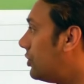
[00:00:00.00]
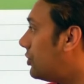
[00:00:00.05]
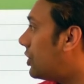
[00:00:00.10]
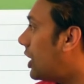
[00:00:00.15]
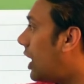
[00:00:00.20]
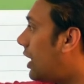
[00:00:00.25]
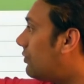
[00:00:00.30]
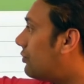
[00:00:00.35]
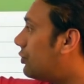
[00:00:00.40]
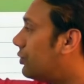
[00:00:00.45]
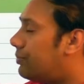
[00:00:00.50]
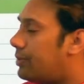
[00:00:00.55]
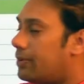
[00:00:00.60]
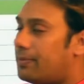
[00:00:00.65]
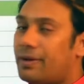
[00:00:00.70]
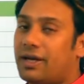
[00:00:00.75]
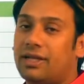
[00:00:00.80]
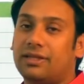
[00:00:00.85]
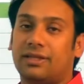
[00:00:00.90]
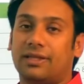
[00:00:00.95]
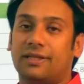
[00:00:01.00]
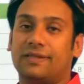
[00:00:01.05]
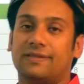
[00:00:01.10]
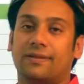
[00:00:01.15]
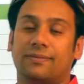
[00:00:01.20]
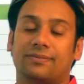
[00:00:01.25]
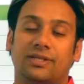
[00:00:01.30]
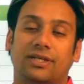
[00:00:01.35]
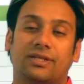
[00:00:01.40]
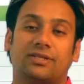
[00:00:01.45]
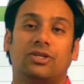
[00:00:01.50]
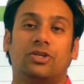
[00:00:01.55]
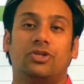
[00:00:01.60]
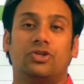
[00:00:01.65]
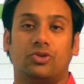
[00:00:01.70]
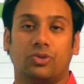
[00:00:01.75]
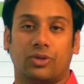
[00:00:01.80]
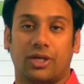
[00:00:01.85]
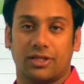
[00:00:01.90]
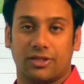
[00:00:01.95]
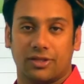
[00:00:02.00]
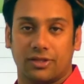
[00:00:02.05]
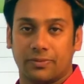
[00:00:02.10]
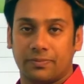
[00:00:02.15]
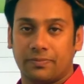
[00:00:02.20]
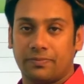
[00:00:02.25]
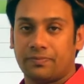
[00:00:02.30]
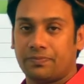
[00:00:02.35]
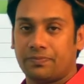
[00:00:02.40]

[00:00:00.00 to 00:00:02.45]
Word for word: you have to prepare these subjects together